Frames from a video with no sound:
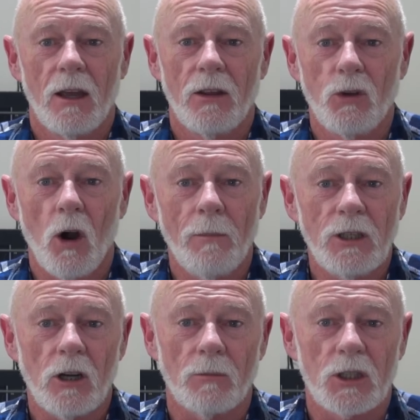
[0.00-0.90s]
your hobby
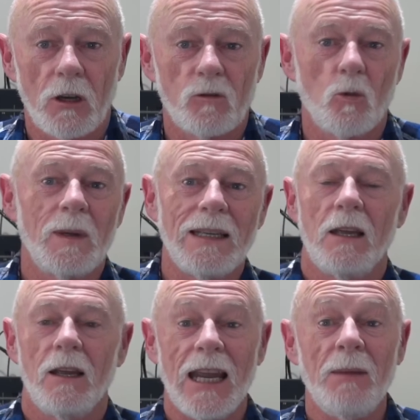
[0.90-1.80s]
shop shelves will be
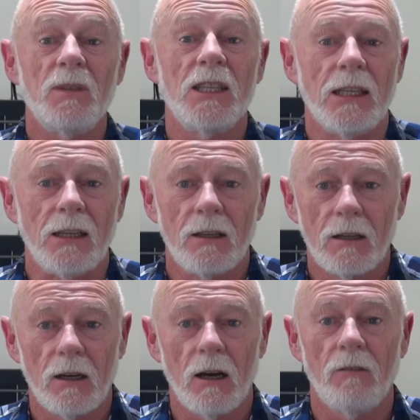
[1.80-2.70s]
empty
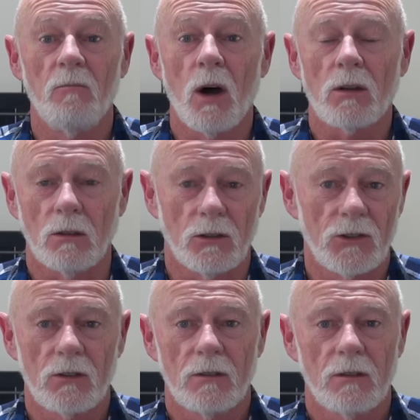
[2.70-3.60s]
of
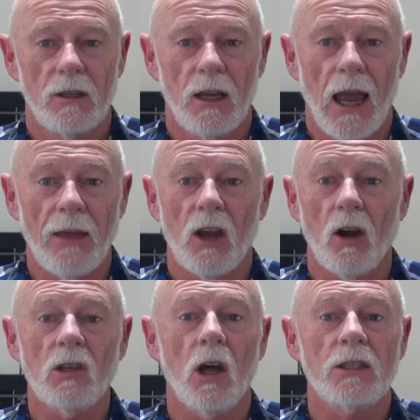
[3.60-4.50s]
models. And the
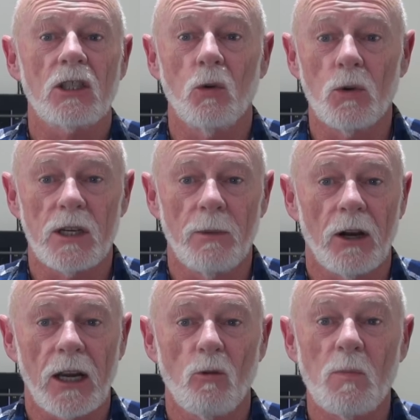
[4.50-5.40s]
online stores in
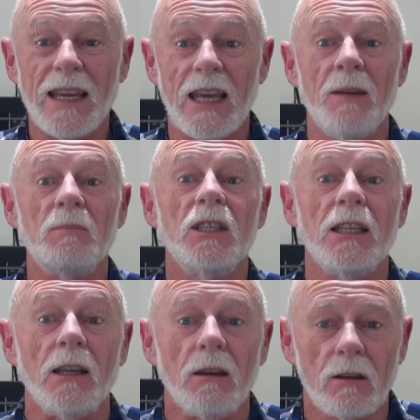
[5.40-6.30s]
America will be
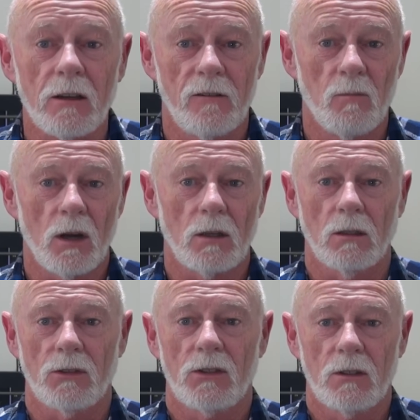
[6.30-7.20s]
empty of
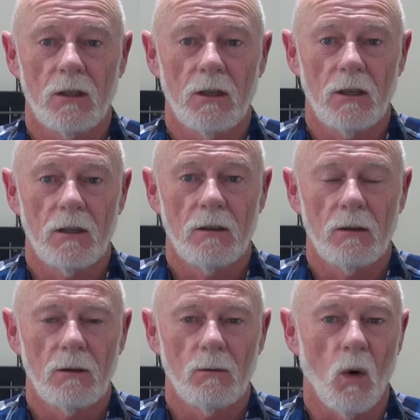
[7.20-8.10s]
models.
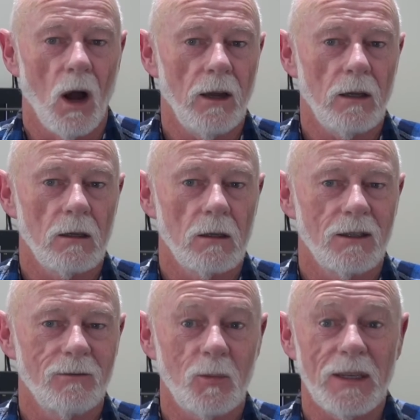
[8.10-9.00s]
Why?
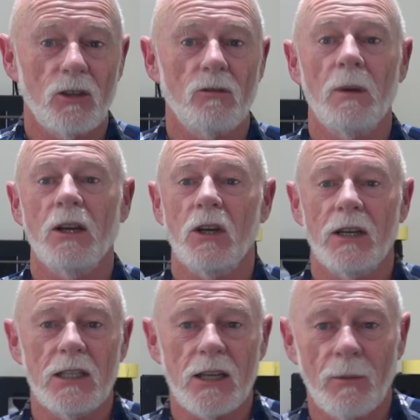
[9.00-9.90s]
Well, because remote
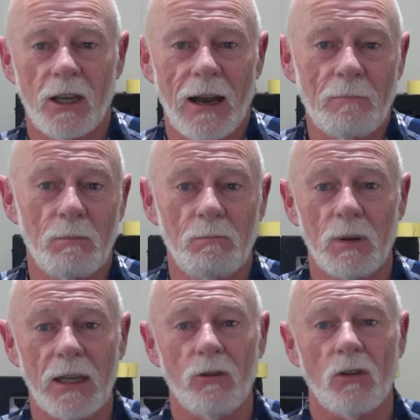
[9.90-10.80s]
ID is coming in, and
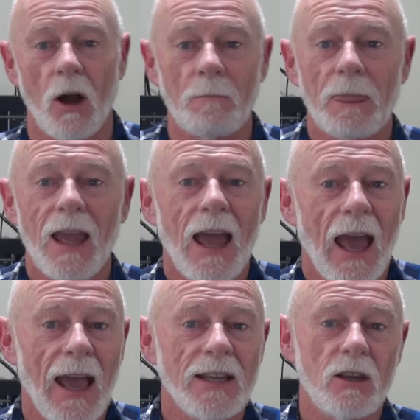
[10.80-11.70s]
believe it or not,
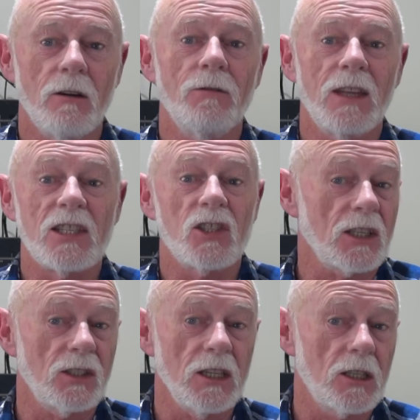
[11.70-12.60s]
as of the
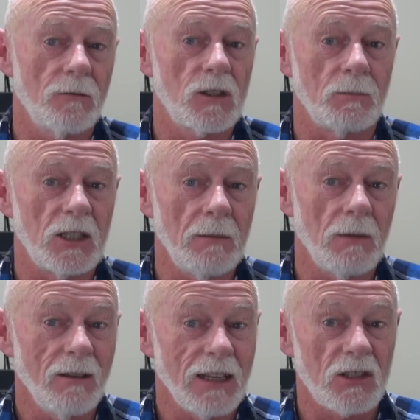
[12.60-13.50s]
16th of
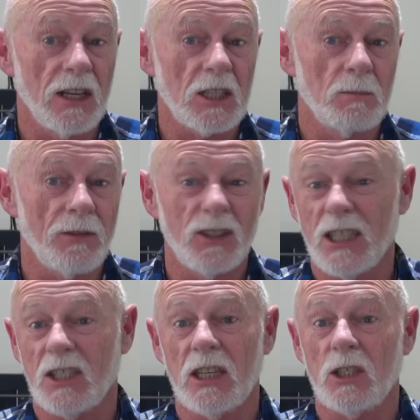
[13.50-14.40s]
September, that's next month,
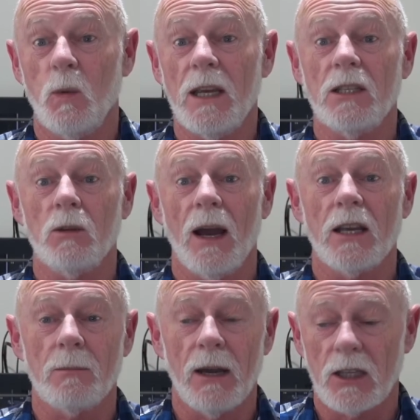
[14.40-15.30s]
just 6 weeks away
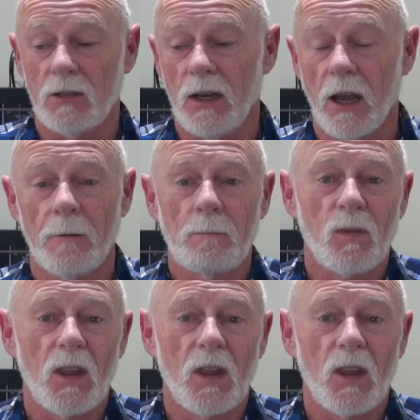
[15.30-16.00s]
as I make this video,